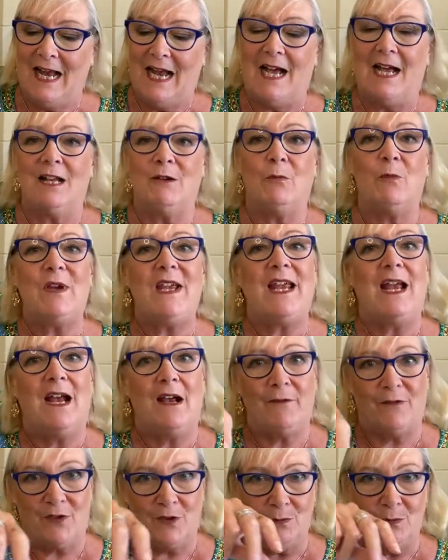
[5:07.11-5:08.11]
And we
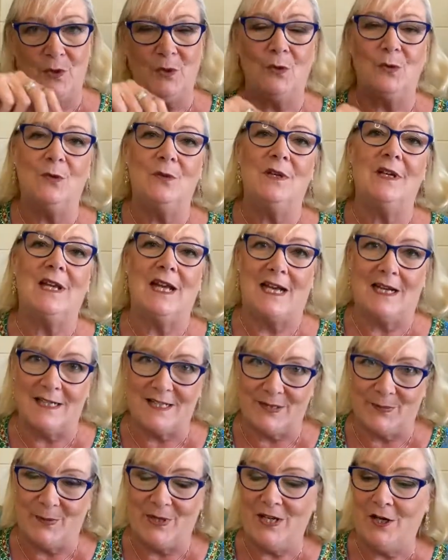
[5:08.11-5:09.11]
have the moon,
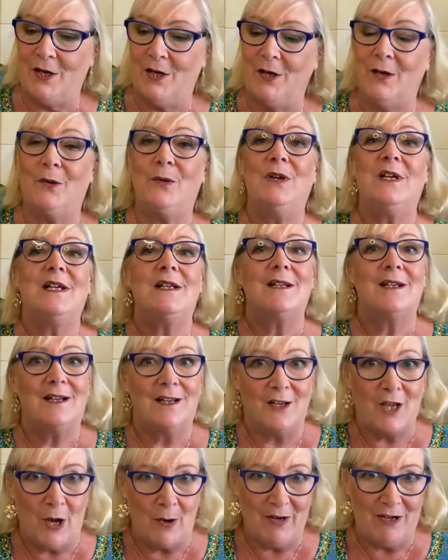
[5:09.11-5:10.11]
as we know,
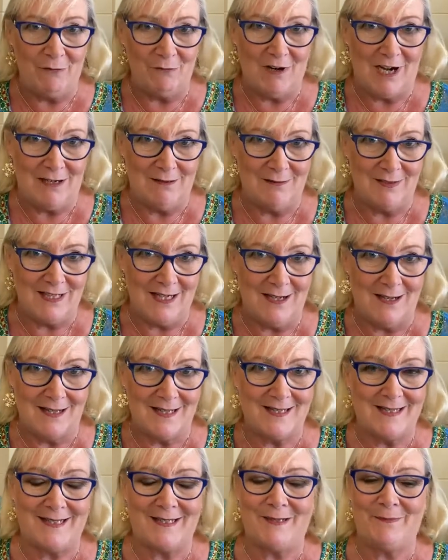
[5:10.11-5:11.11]
going round
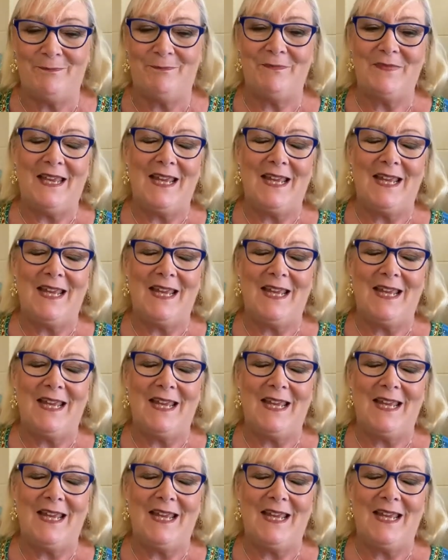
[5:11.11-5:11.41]
us.